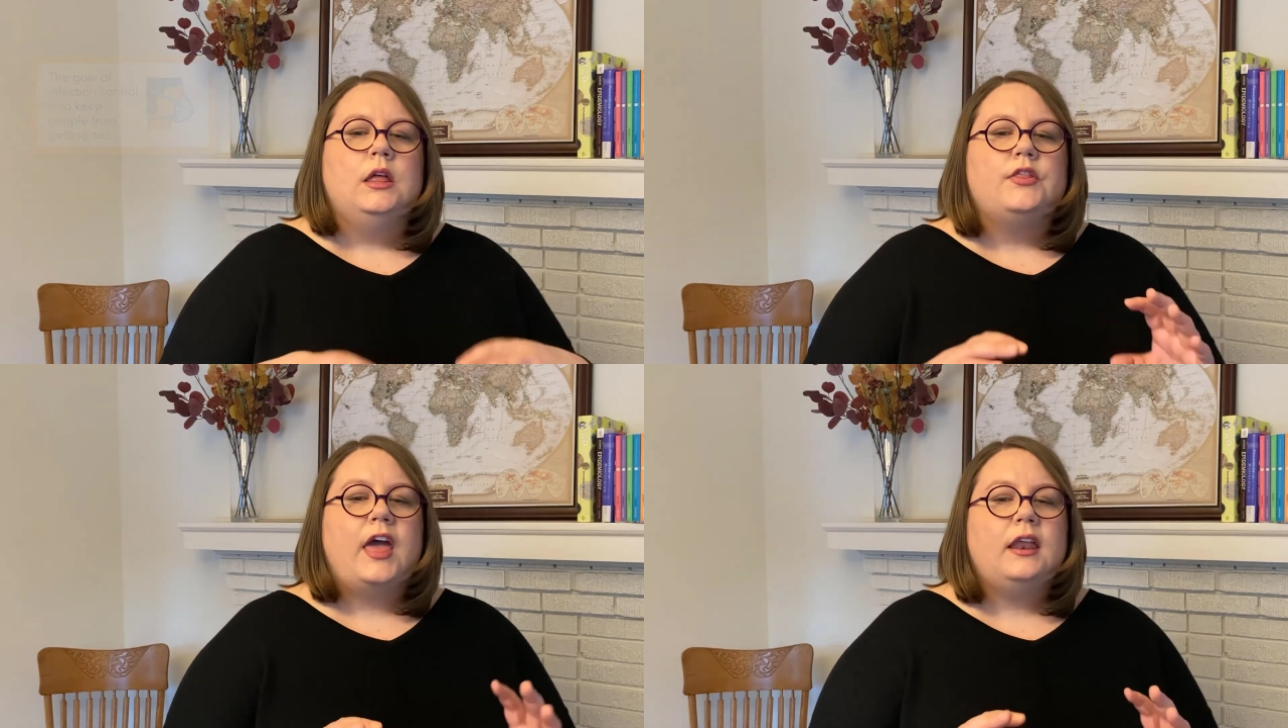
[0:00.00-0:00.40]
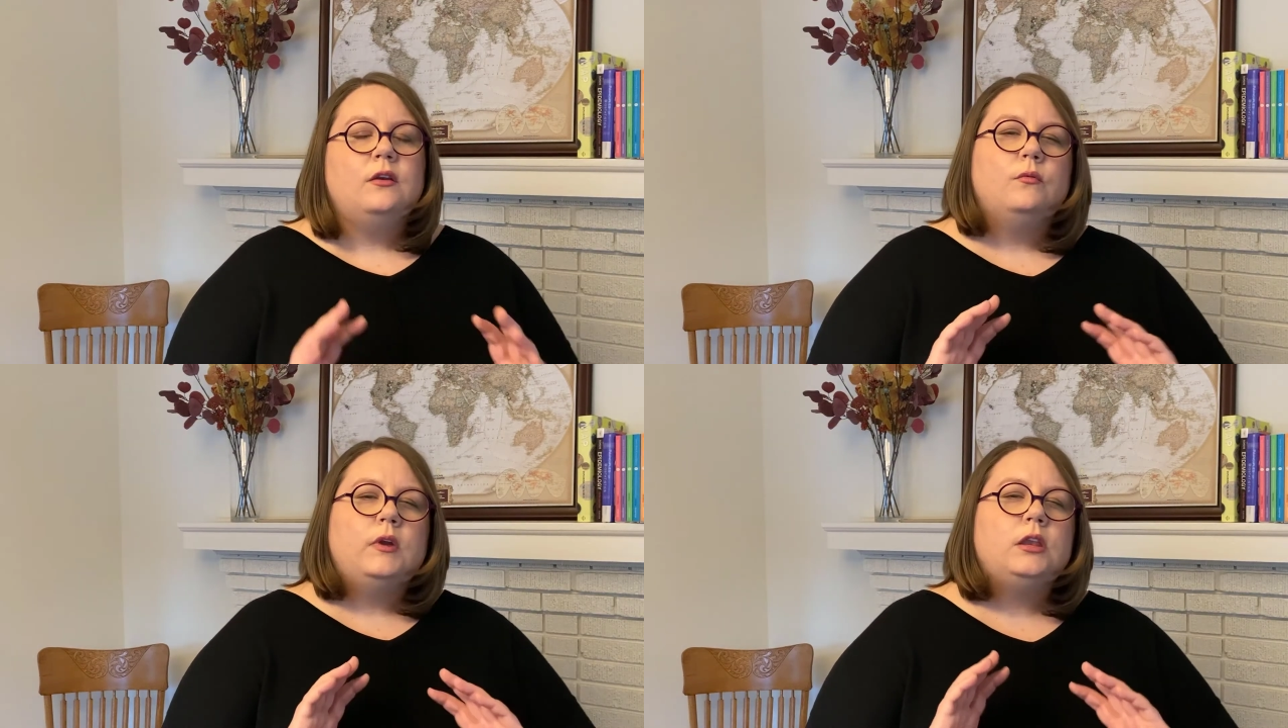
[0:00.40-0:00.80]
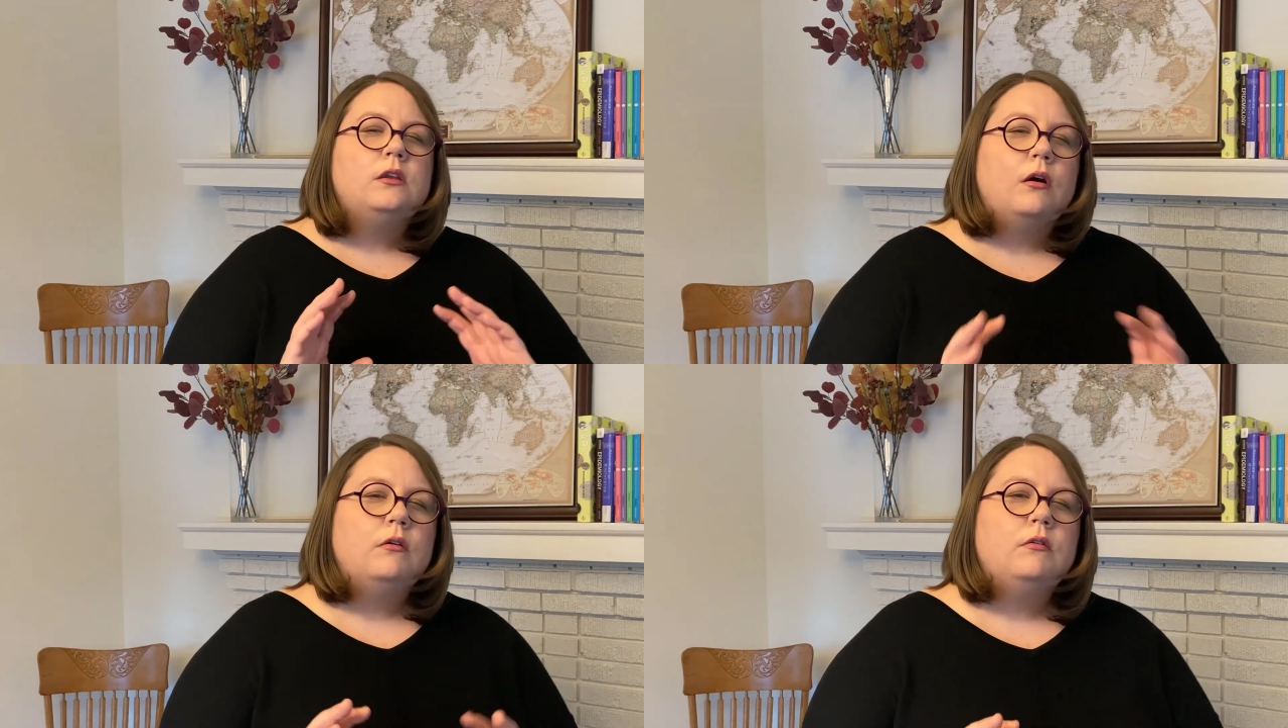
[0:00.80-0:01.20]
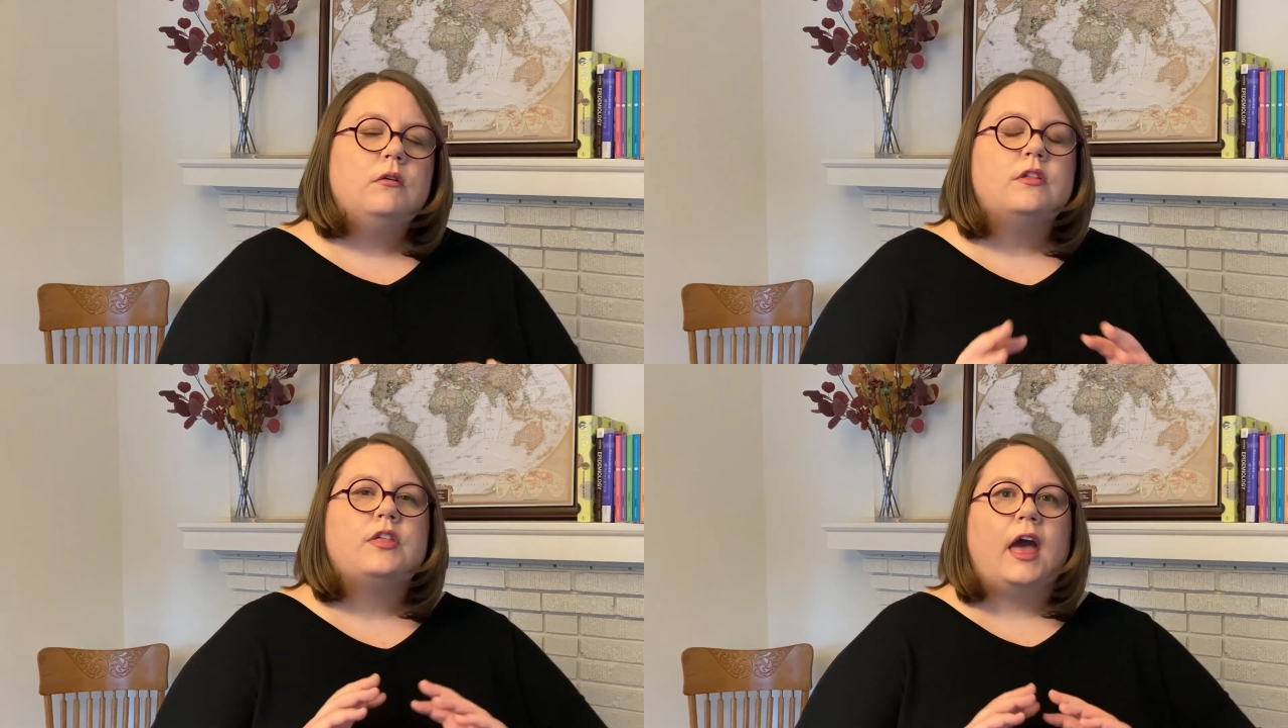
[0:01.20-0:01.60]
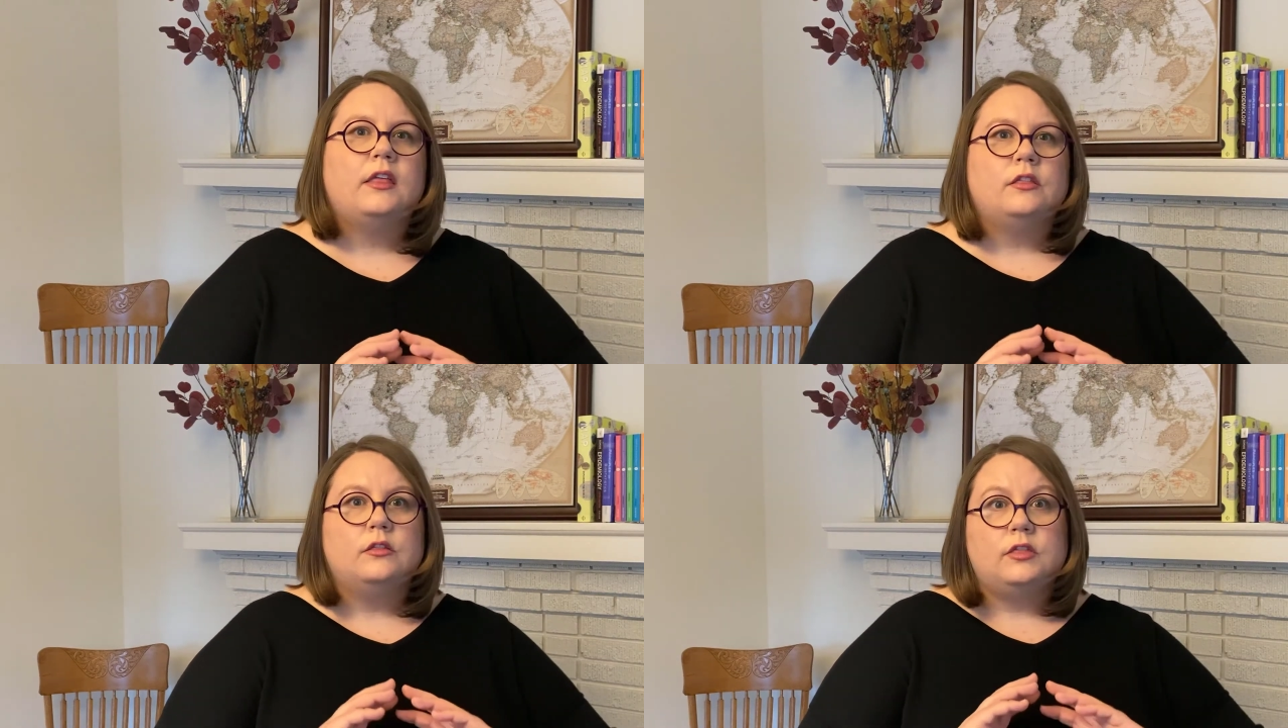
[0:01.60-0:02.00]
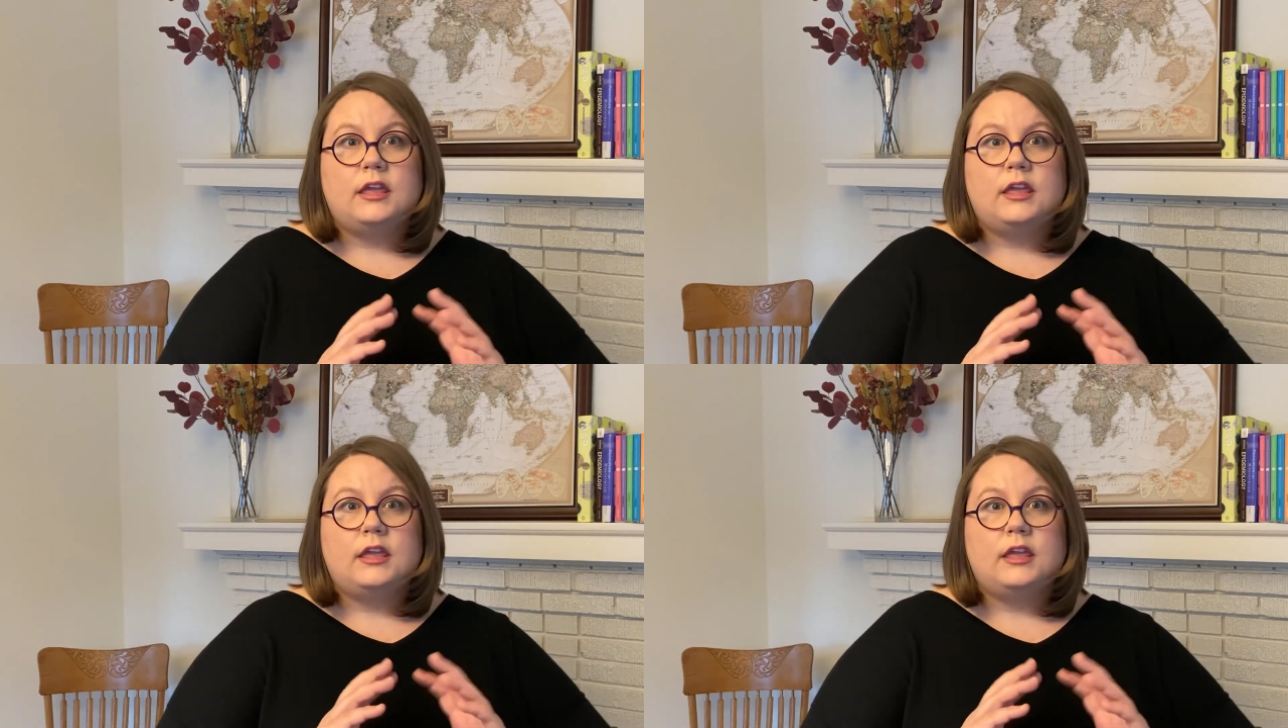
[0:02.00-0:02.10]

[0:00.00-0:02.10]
then we know that